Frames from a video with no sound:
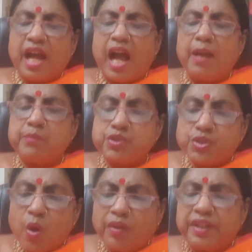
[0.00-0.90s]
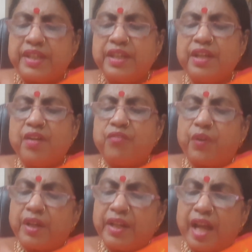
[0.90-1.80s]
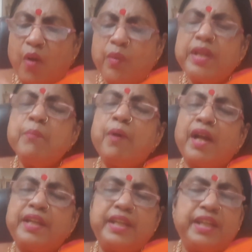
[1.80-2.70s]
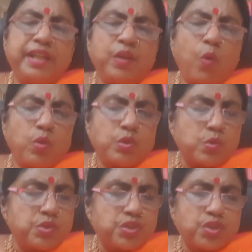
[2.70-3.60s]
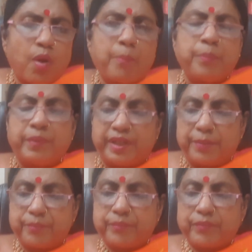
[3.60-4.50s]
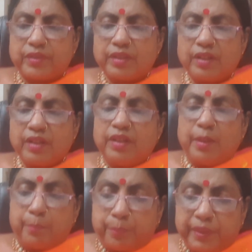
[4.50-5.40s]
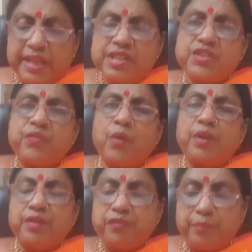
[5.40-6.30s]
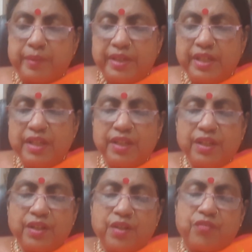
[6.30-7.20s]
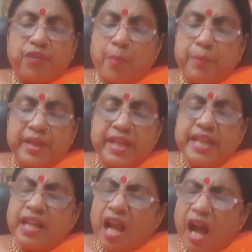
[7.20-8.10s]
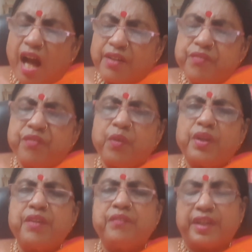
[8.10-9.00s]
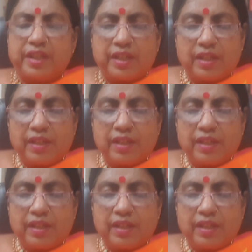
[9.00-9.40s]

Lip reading: I'm sorry for allowing my ego to stop me. Please forgive me for being unforgiving.